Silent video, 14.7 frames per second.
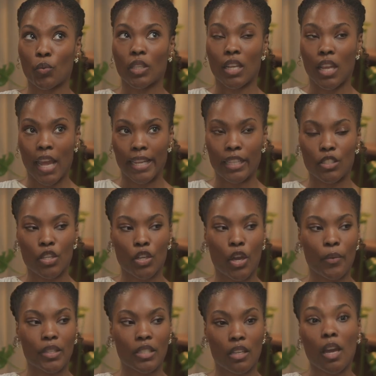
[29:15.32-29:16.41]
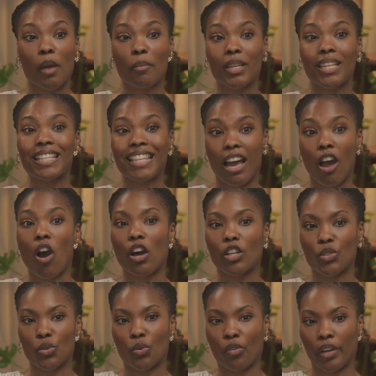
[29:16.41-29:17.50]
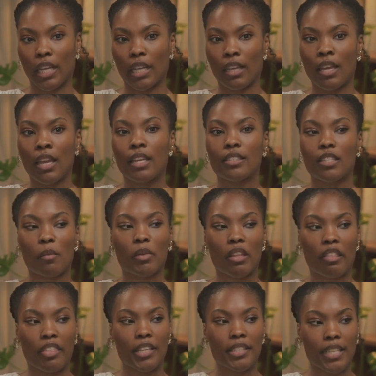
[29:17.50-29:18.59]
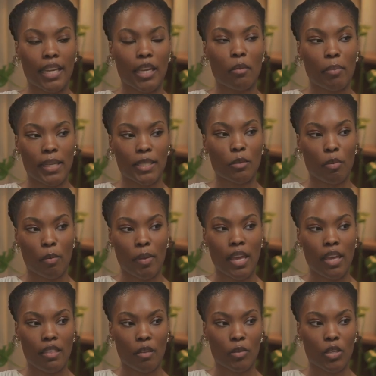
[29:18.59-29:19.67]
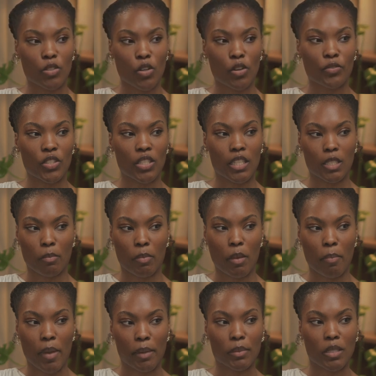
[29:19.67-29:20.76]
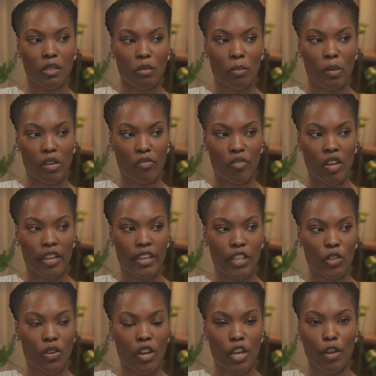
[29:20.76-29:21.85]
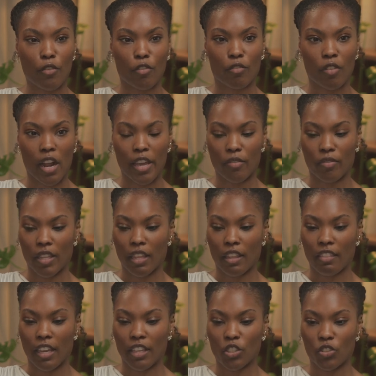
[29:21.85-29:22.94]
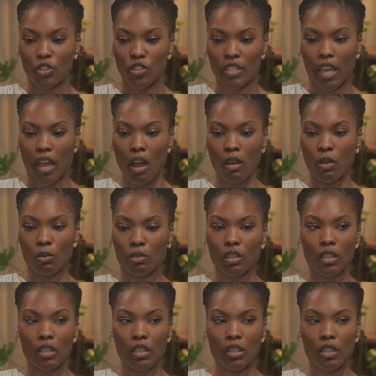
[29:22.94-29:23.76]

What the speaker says: would like to go into companies that are touring. Some of the things that can better prepare them, because often it's a bit baptism by fire. You kind of arrive and then you're just like, oh,